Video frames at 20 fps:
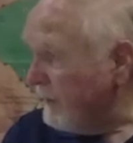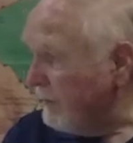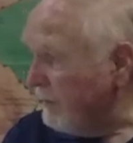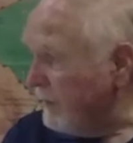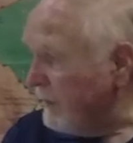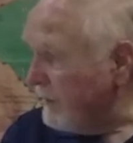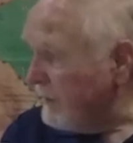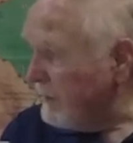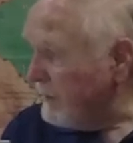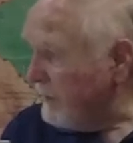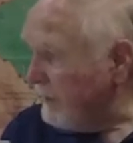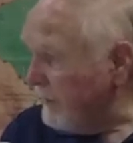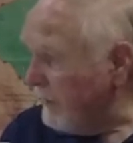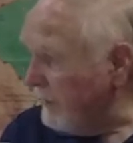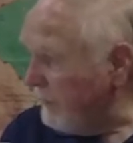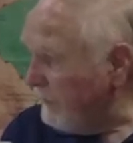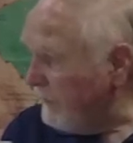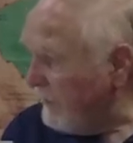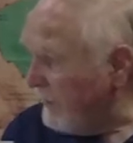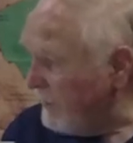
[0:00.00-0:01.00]
But
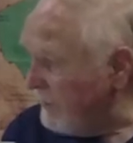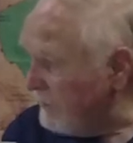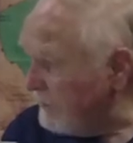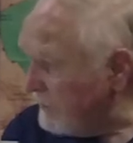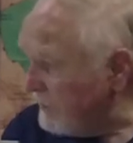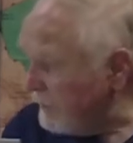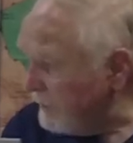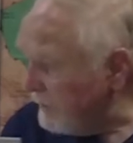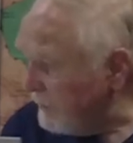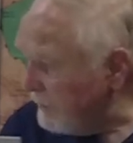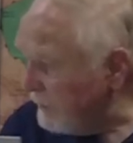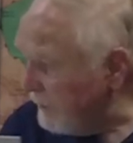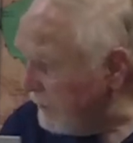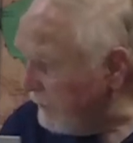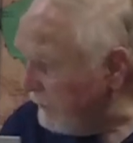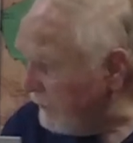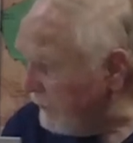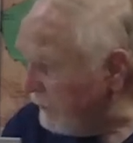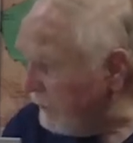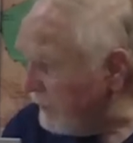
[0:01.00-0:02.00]
he found
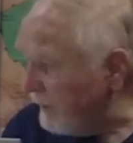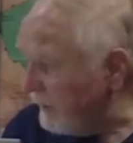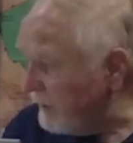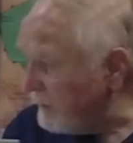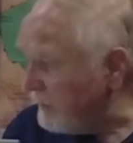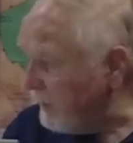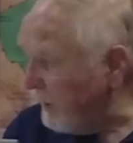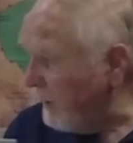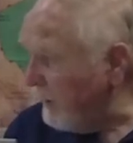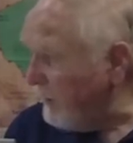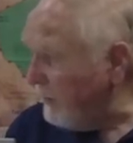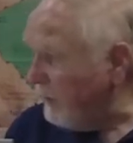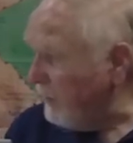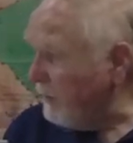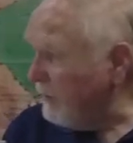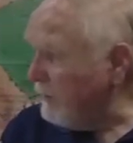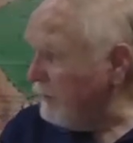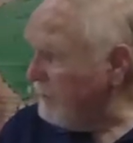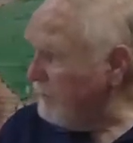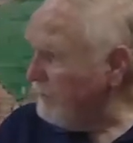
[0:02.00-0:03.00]
a few days
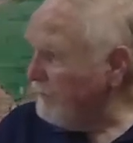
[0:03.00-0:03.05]
later